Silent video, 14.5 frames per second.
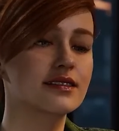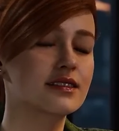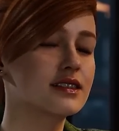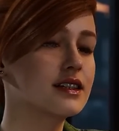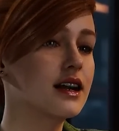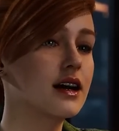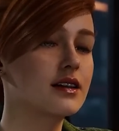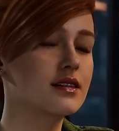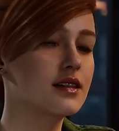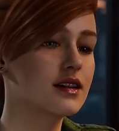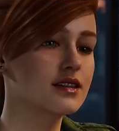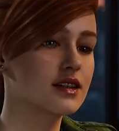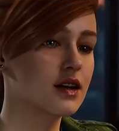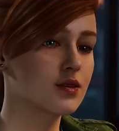is
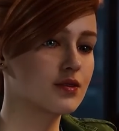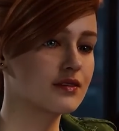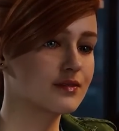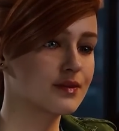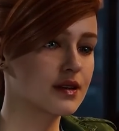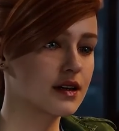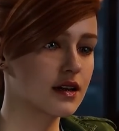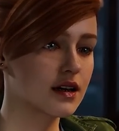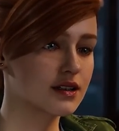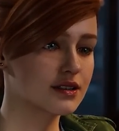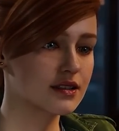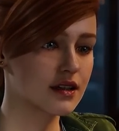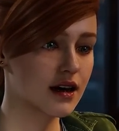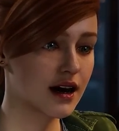probably not what we're
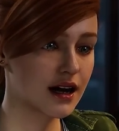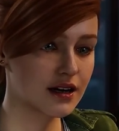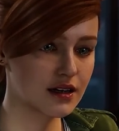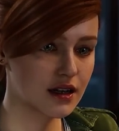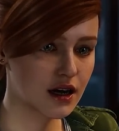strongest